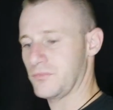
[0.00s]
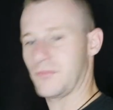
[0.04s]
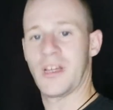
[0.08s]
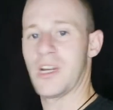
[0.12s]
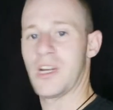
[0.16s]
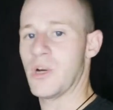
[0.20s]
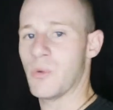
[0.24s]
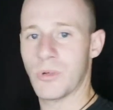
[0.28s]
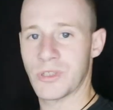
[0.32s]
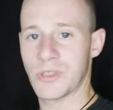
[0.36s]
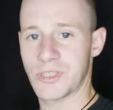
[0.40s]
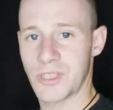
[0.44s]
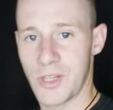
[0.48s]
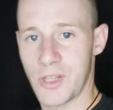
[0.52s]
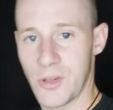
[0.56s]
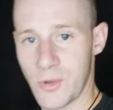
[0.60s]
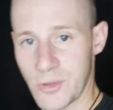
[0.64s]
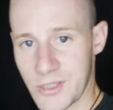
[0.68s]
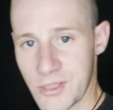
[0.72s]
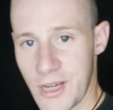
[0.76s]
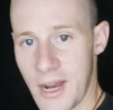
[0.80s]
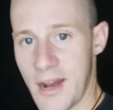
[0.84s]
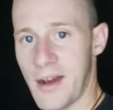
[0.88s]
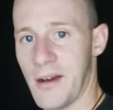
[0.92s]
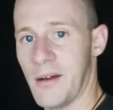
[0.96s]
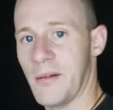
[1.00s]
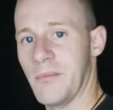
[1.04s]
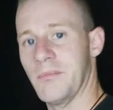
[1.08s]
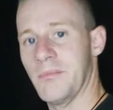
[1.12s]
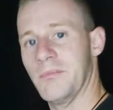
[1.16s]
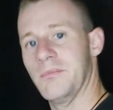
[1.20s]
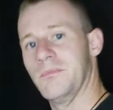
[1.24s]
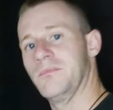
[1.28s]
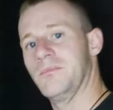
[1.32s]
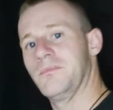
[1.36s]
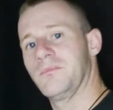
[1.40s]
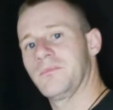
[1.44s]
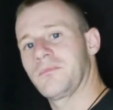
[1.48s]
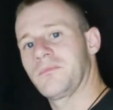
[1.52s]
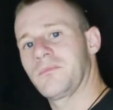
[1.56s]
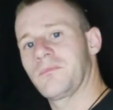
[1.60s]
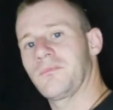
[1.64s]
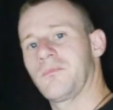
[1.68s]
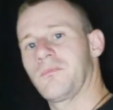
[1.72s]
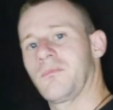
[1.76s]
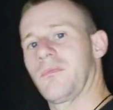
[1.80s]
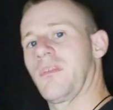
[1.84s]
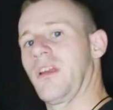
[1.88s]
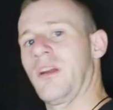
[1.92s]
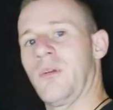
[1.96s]
It wasn't your time.
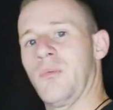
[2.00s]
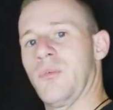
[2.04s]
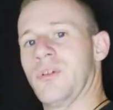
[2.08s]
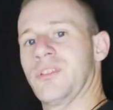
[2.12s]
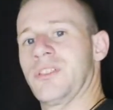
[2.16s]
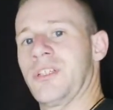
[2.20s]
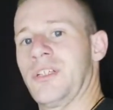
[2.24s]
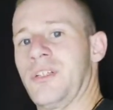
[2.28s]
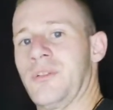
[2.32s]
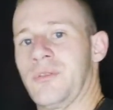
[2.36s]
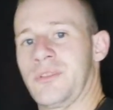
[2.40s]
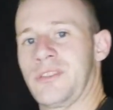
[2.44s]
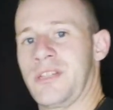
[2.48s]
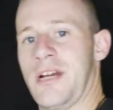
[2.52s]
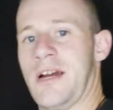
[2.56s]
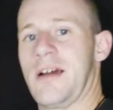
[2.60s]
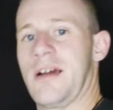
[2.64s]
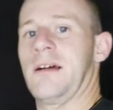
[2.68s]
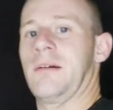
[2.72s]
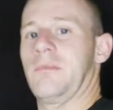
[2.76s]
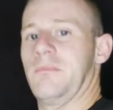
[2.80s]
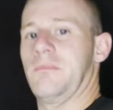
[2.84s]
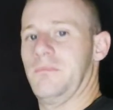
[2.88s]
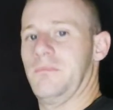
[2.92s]
It wasn't your time.